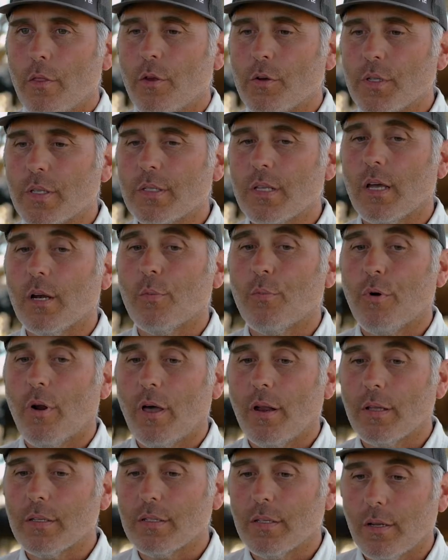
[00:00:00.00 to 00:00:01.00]
There's a ton of
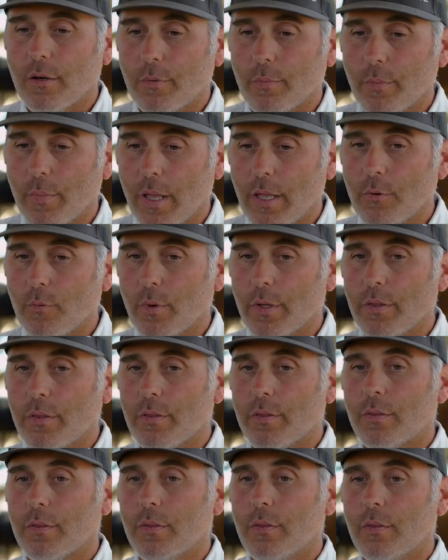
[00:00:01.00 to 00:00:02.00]
products that are made with
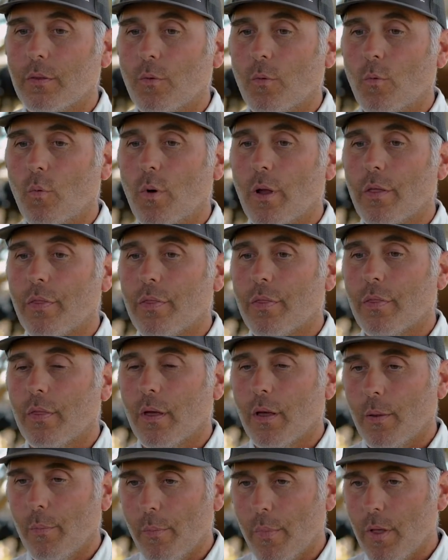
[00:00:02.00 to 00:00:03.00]
with
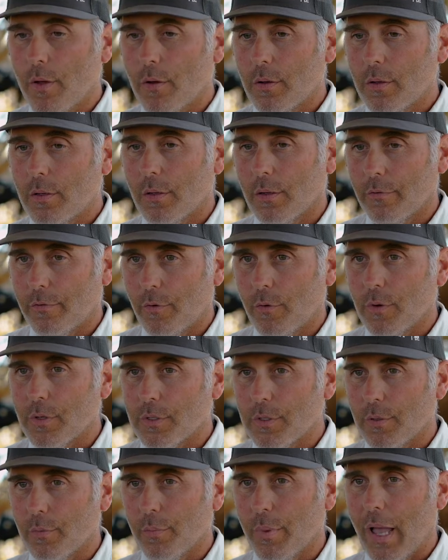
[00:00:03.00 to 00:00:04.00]
uh, milk, of
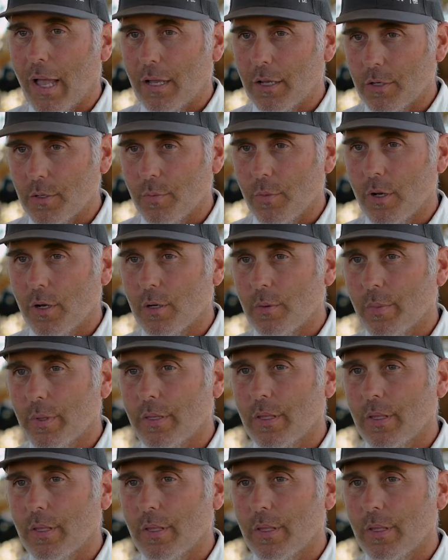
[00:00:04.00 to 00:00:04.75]
course, you package milk,